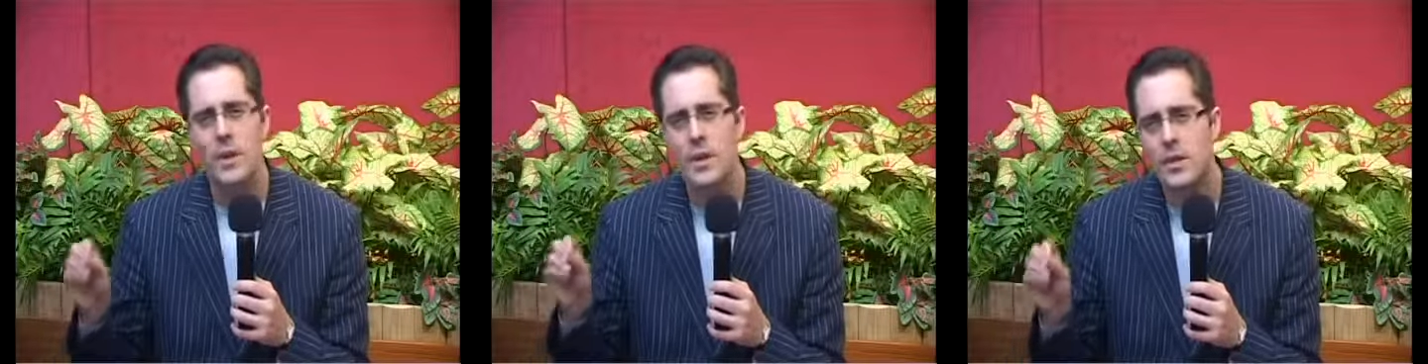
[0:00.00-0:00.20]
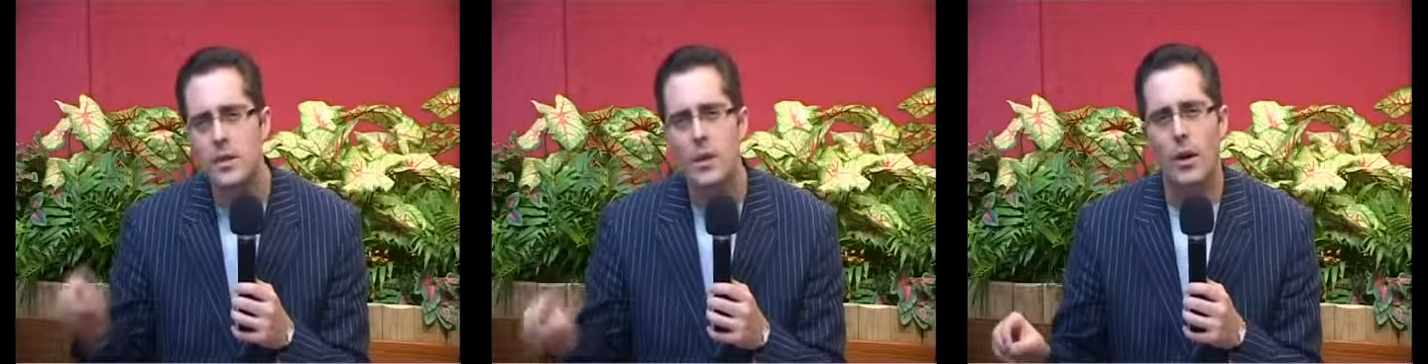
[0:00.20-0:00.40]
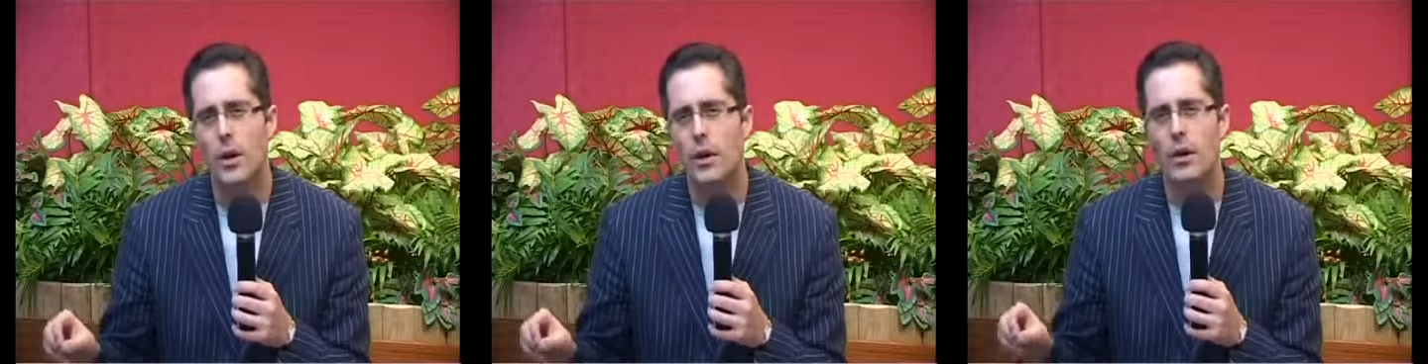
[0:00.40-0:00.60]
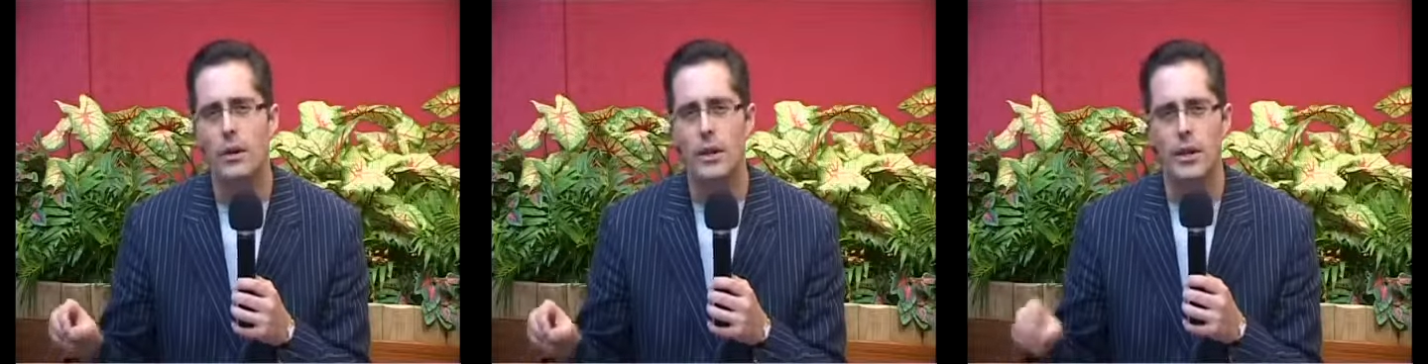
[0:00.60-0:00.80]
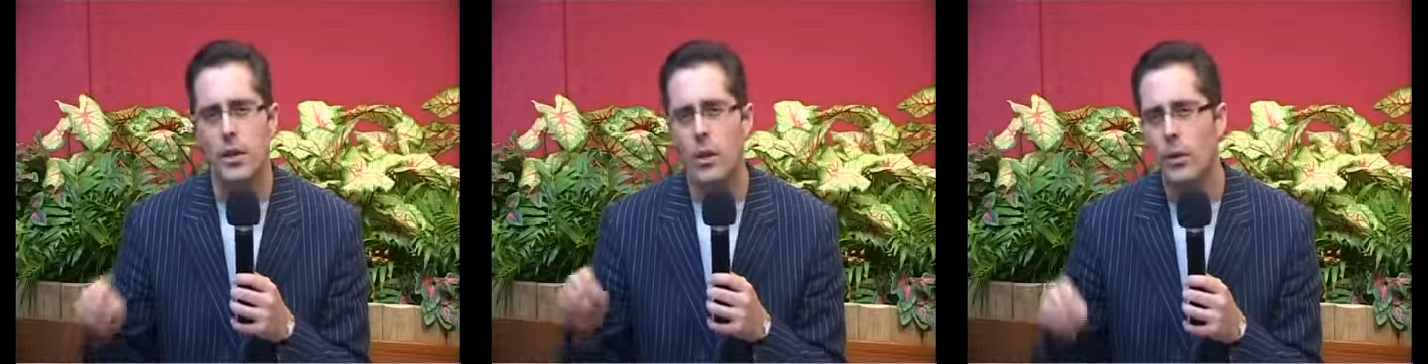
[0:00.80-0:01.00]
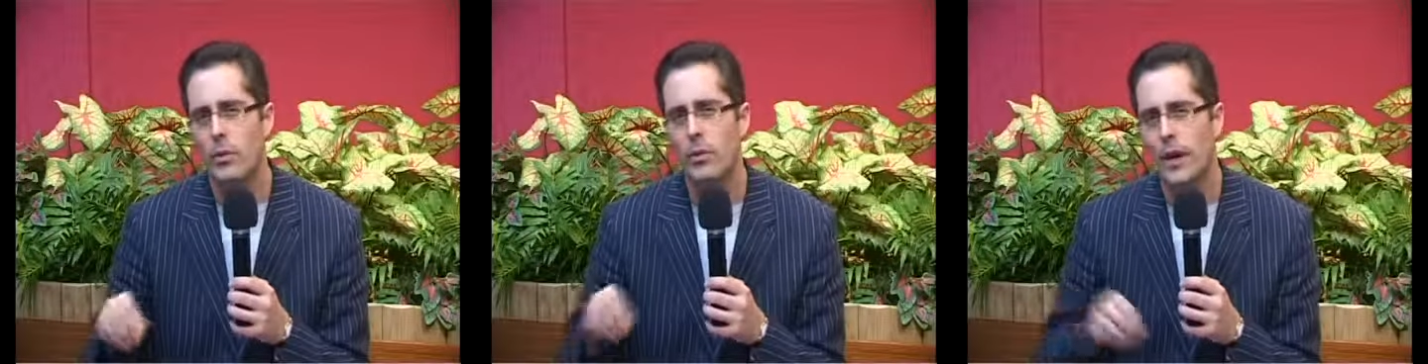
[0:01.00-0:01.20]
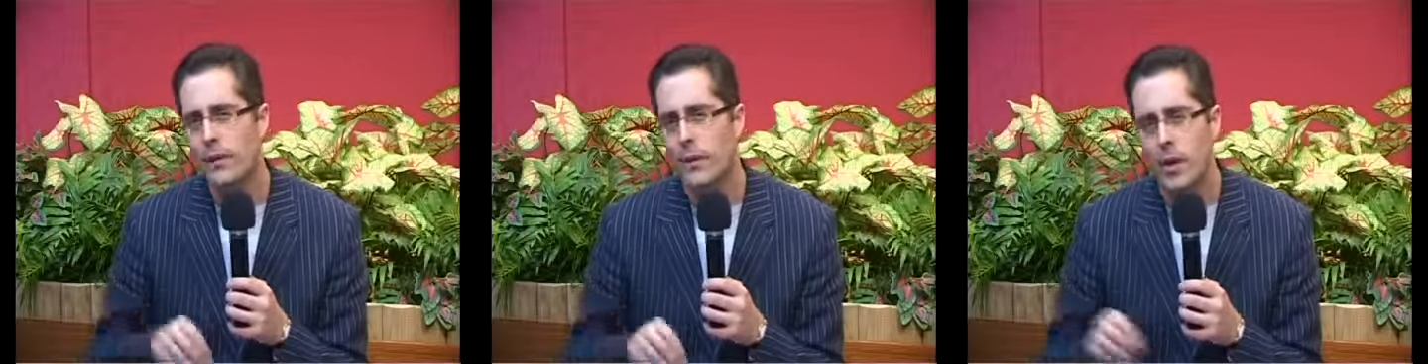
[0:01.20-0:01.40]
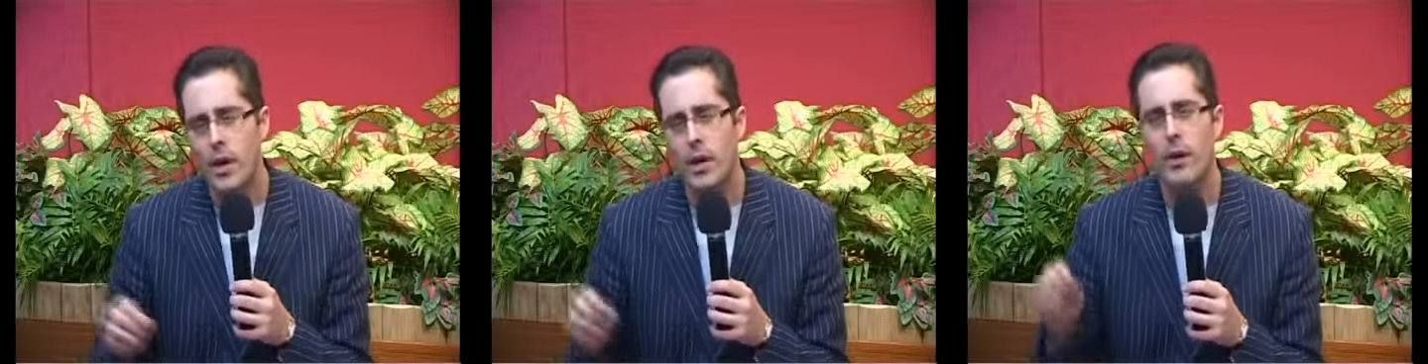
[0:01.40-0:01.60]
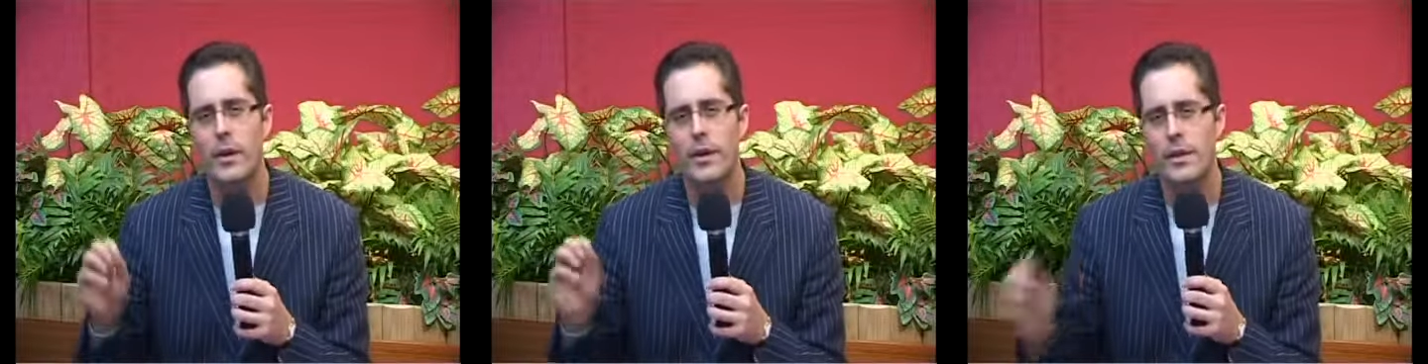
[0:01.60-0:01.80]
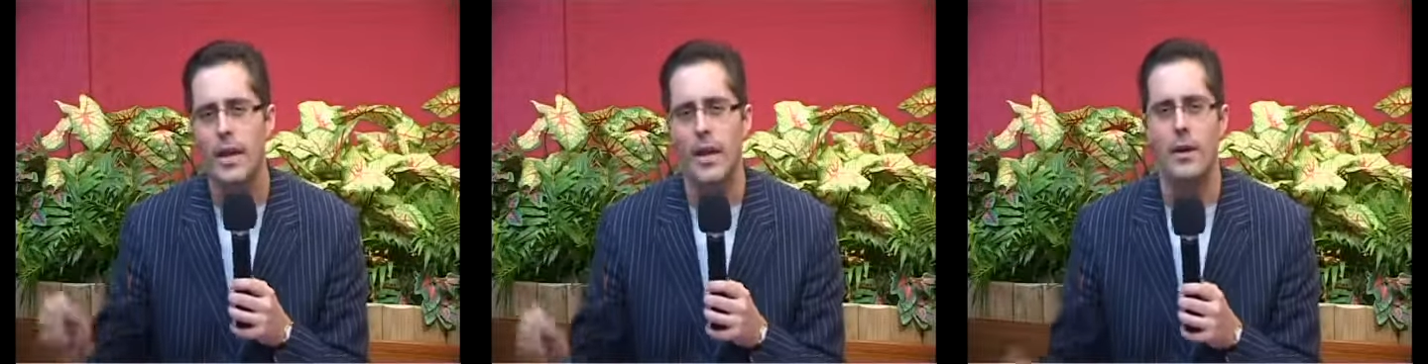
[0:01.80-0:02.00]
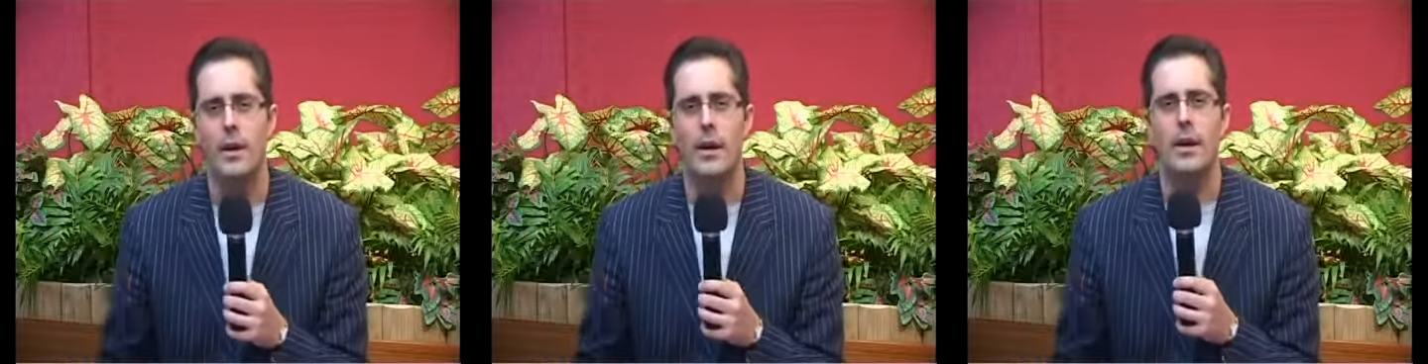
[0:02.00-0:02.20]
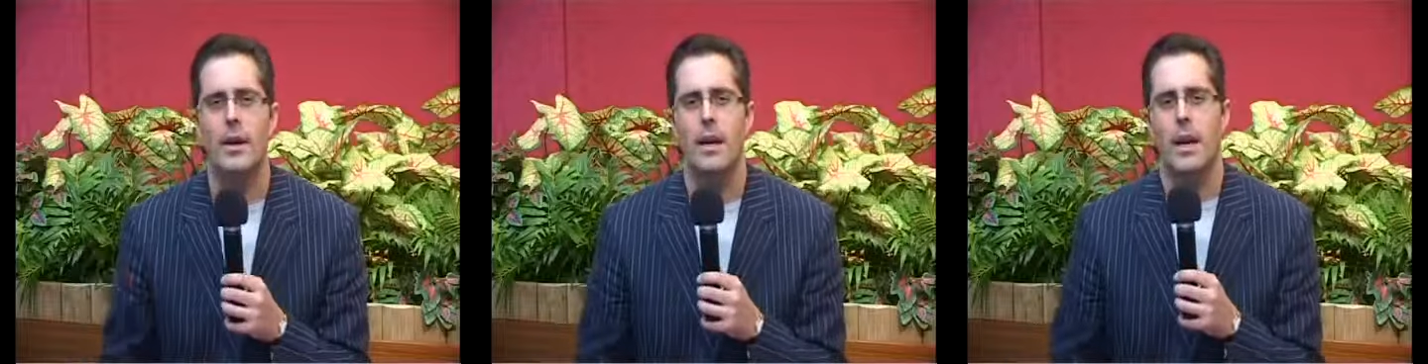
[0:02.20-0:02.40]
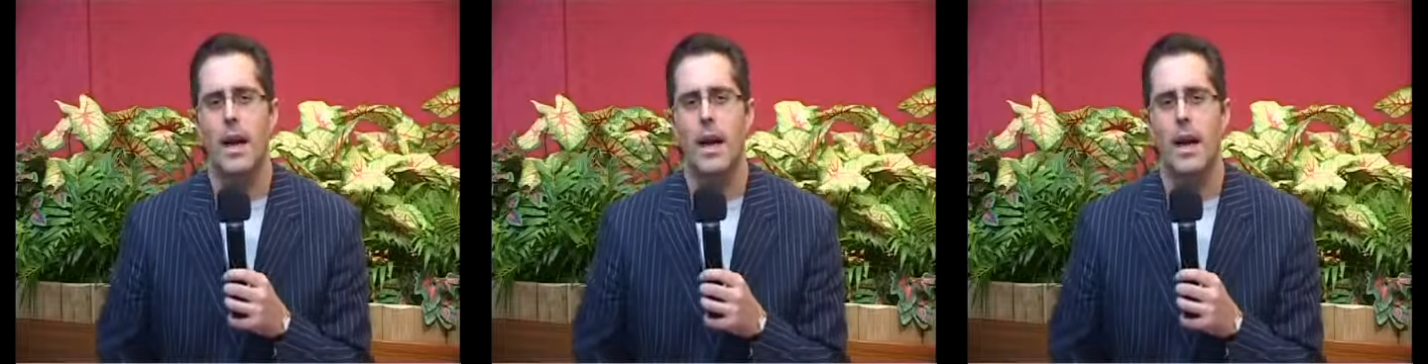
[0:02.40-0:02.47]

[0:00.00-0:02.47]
with this girl and no one would ever know, etc.